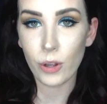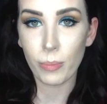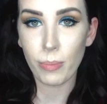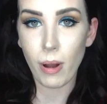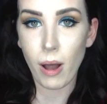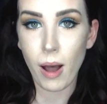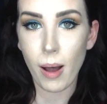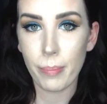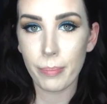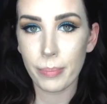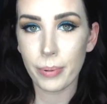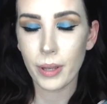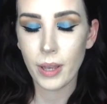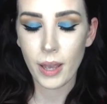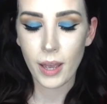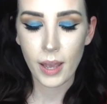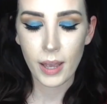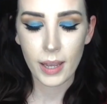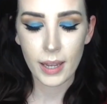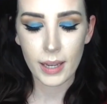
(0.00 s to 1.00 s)
ColourPop
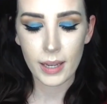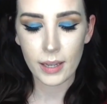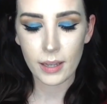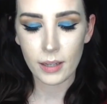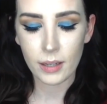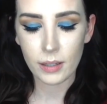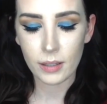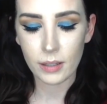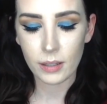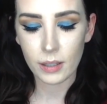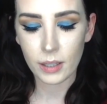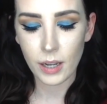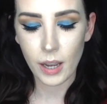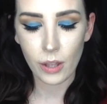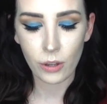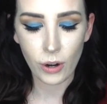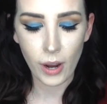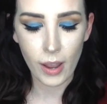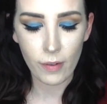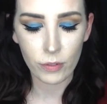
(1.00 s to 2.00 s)
in the
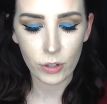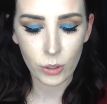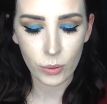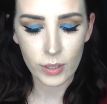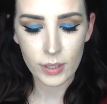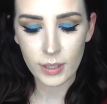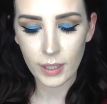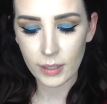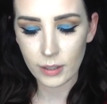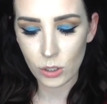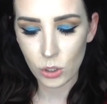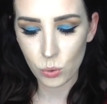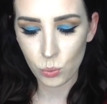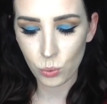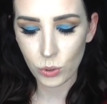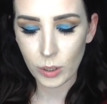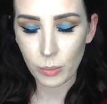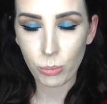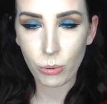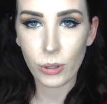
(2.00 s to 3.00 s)
color Avenue. It's like this
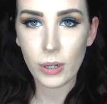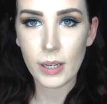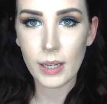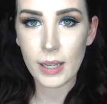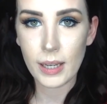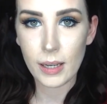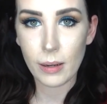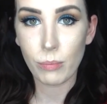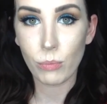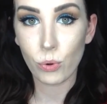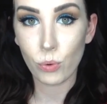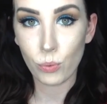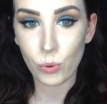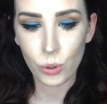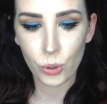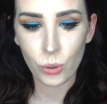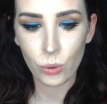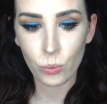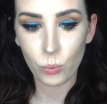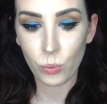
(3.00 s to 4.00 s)
really pretty
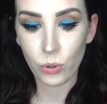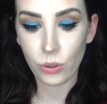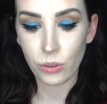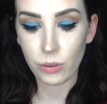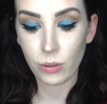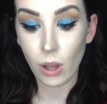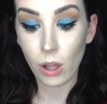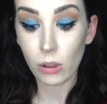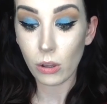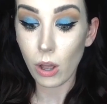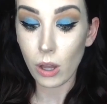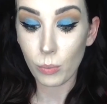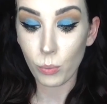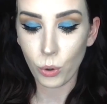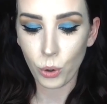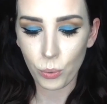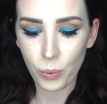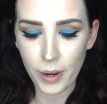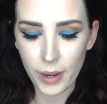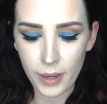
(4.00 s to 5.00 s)
maroon with a lot
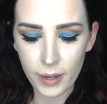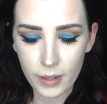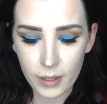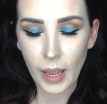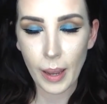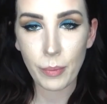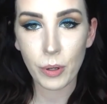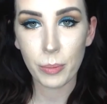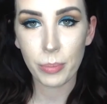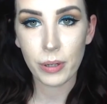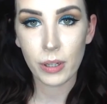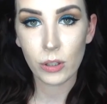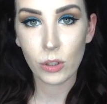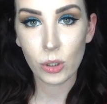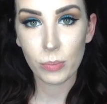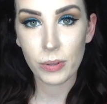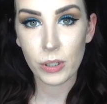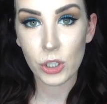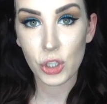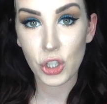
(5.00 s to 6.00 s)
more red. I'm going to put a
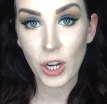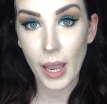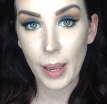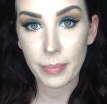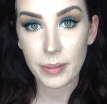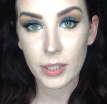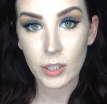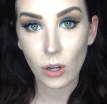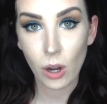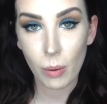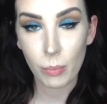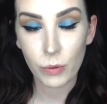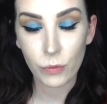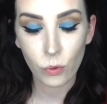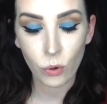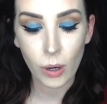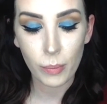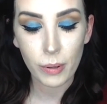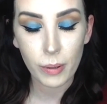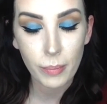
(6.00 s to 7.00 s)
little bit of chapstick on
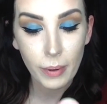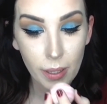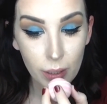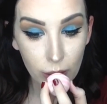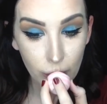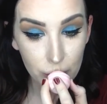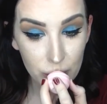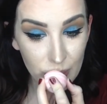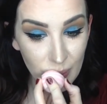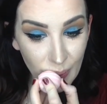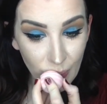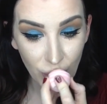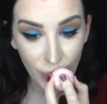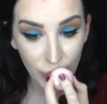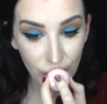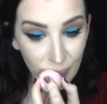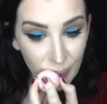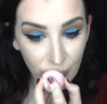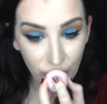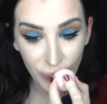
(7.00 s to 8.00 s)
before I put my lipstick
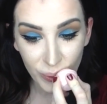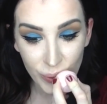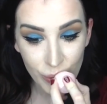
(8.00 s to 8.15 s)
on,